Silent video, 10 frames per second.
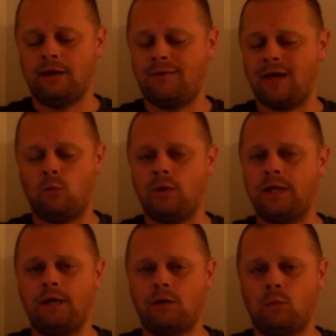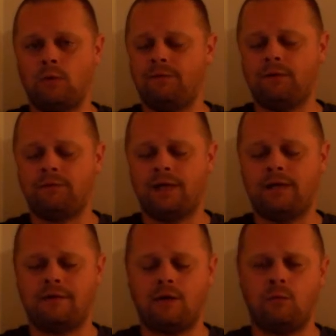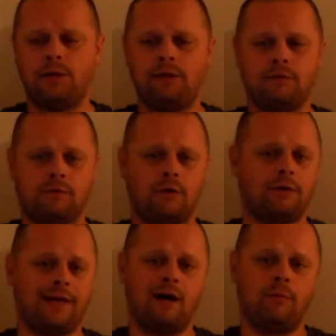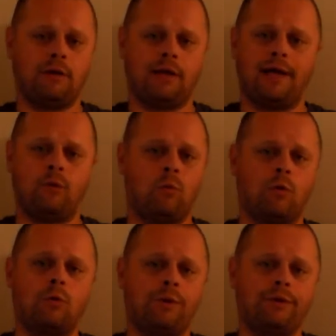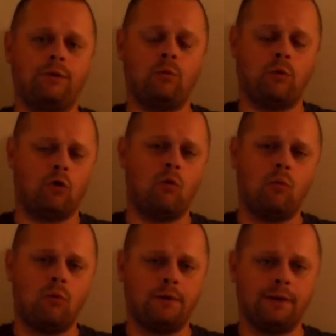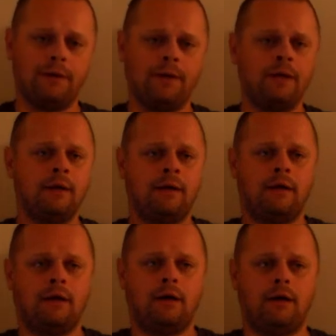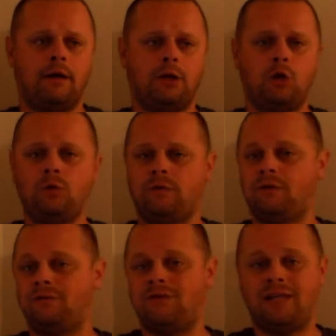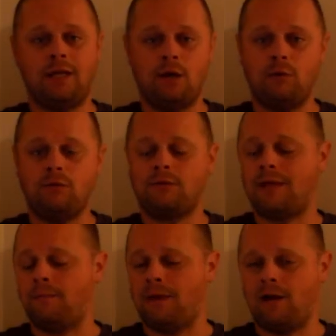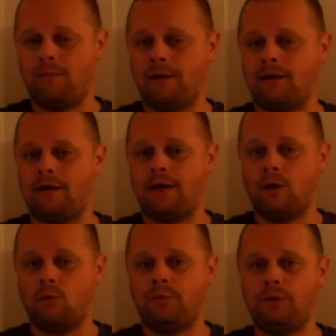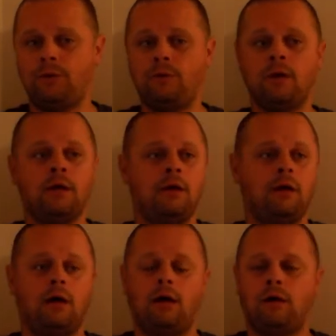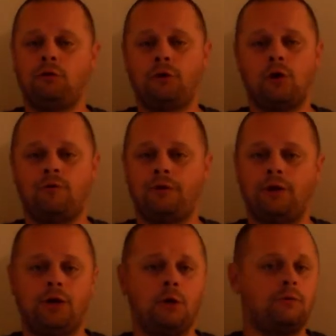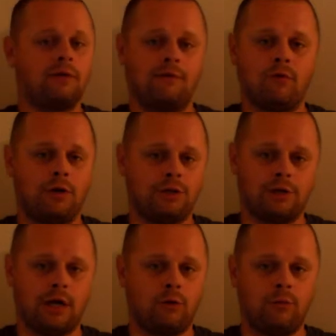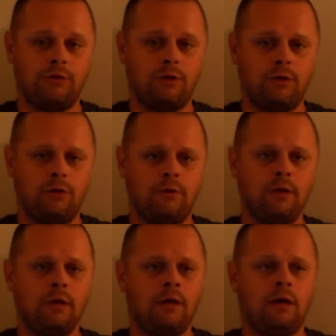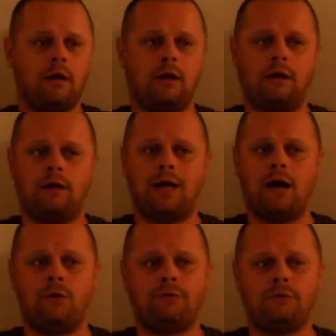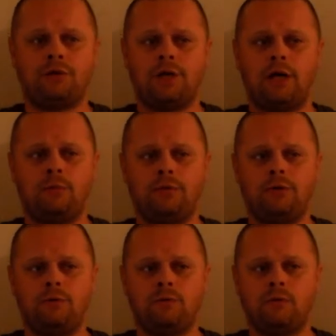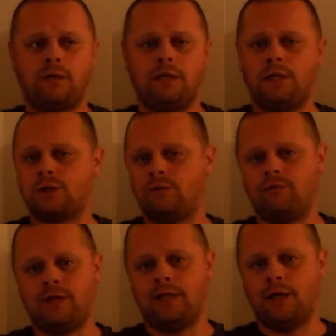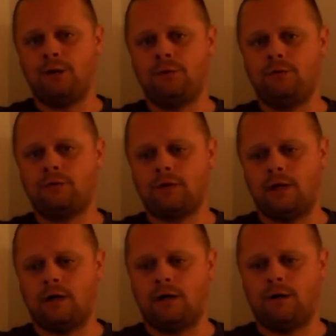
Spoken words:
of that week, or one of those days that week, certainly I'll be glad to work with you one-on-one. Use these videos. They may or may not help you. Look over the notes that I've already shared with you. I also shared with you some additional videos